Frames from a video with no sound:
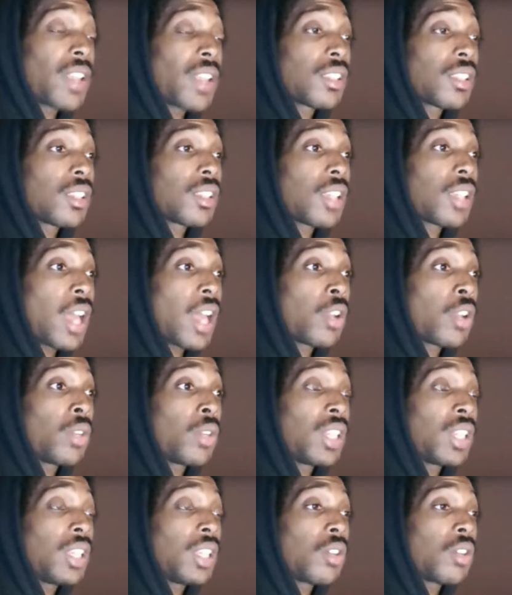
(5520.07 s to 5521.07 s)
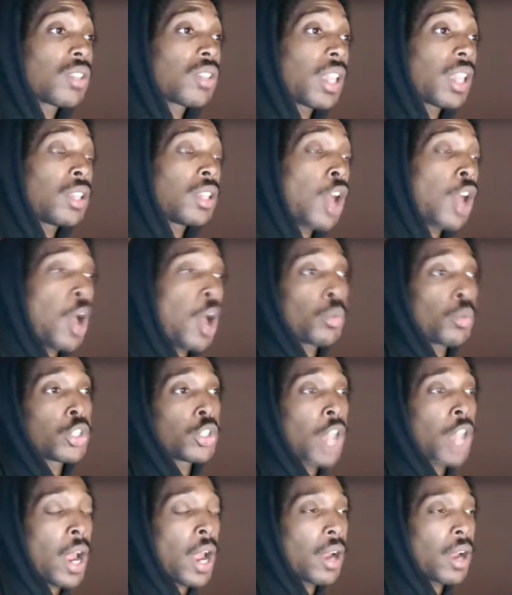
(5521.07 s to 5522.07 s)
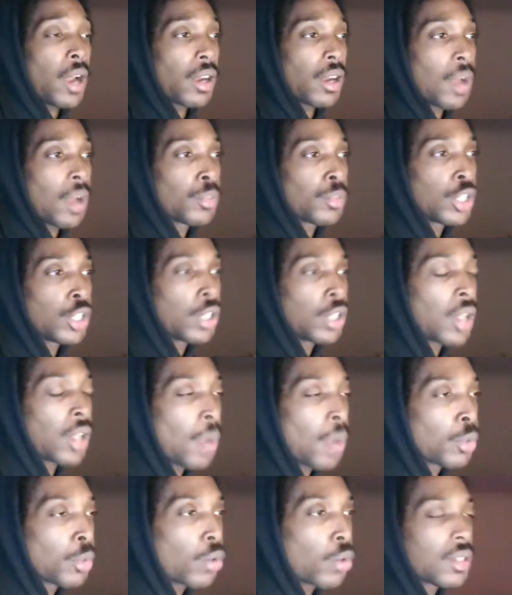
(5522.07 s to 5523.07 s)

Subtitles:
Ngannou, and then he gonna say, "No, I'm retired. I'm done. I'm the greatest."